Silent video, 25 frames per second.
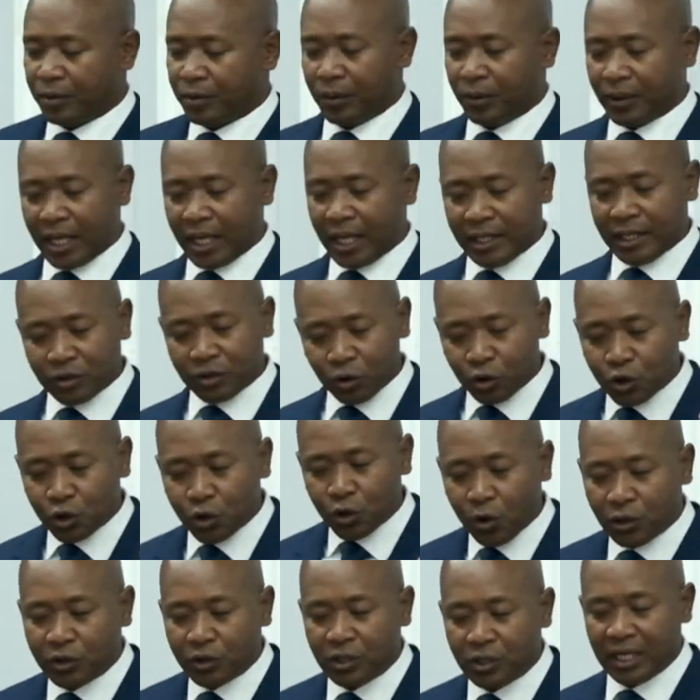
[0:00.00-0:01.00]
Okay, so
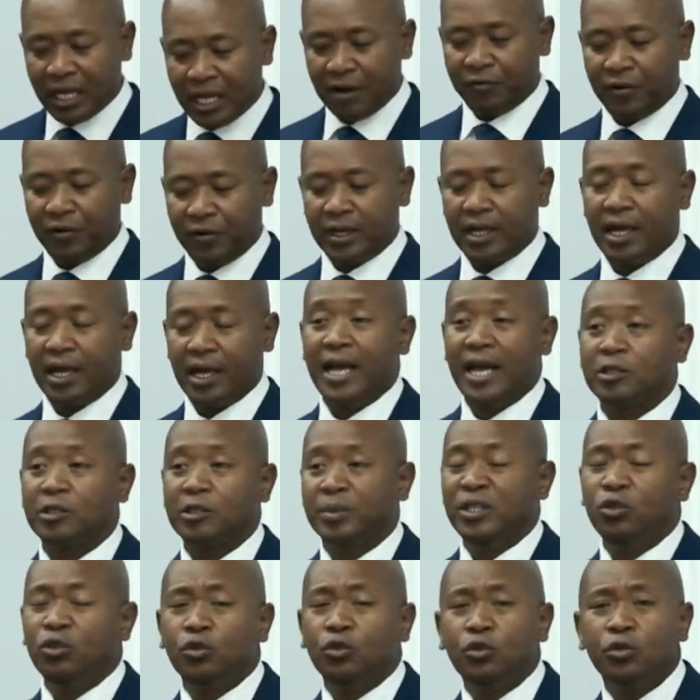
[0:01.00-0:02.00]
church in Africa has
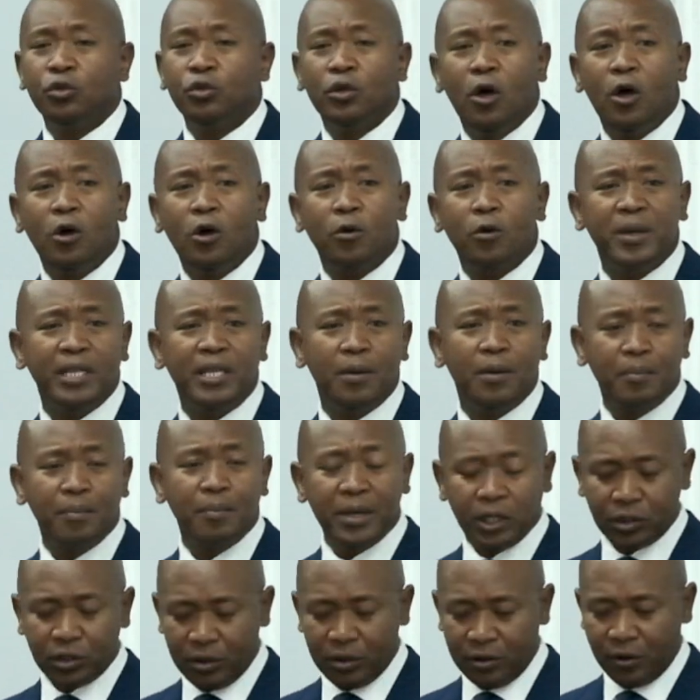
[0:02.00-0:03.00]
been too long been
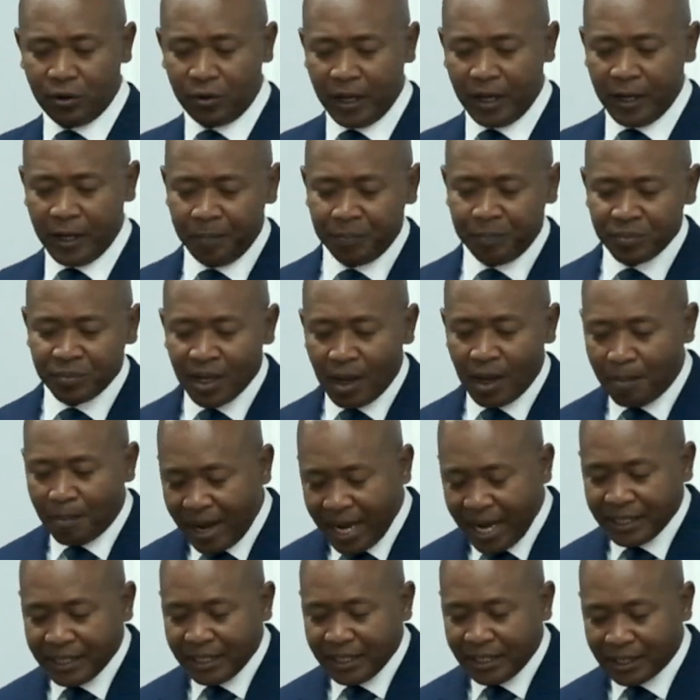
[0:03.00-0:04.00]

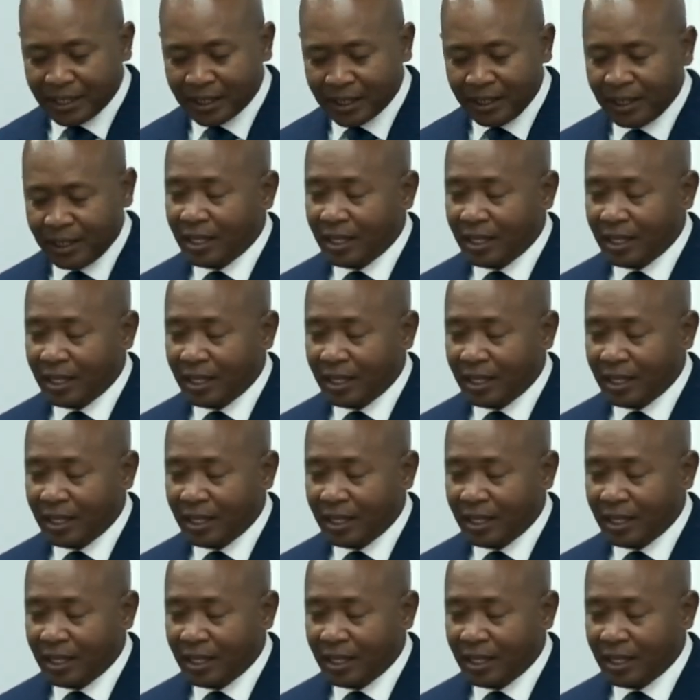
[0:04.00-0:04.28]
missionary-minded,